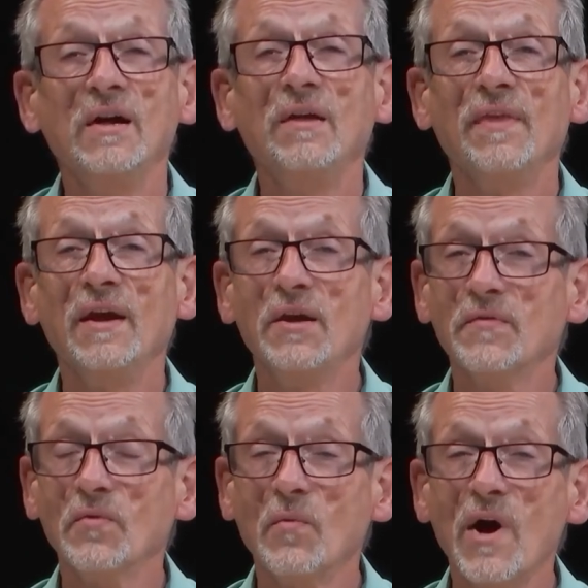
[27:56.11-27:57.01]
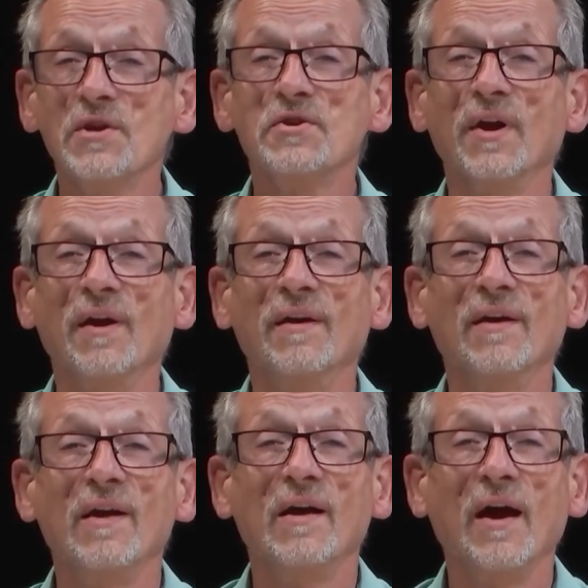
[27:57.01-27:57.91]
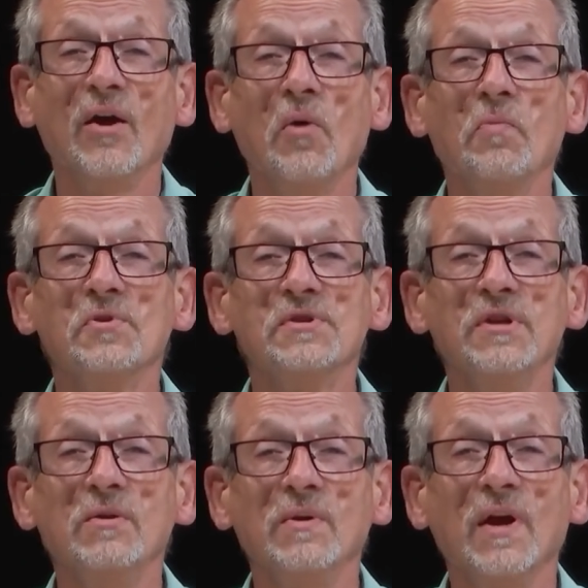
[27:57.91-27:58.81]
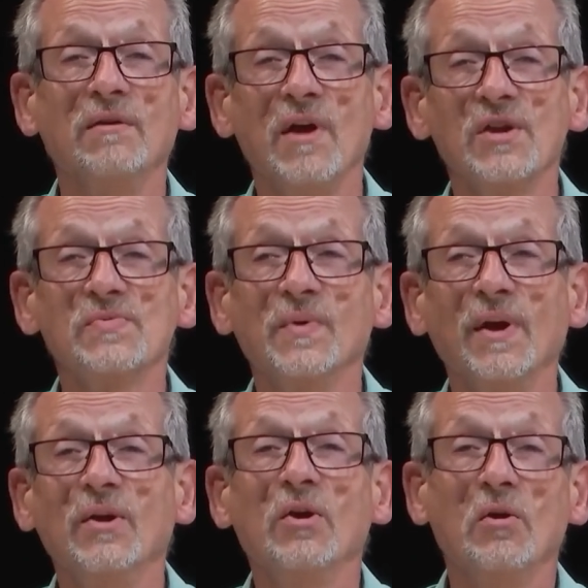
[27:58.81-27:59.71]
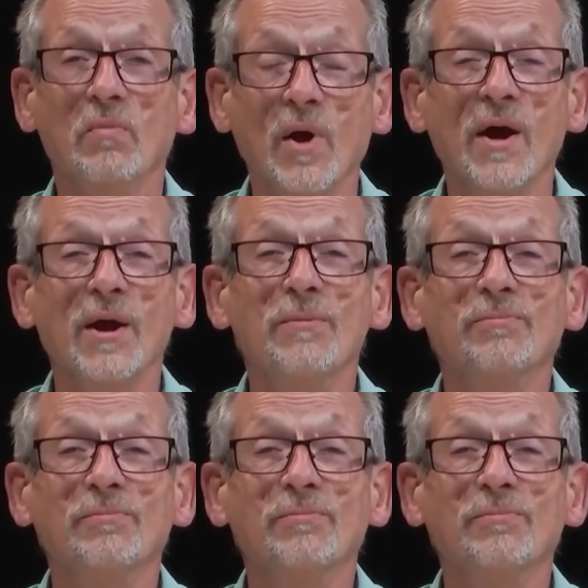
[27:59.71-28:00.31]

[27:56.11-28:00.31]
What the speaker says: Thank you for watching. I hope we'll see you again next week. Bye.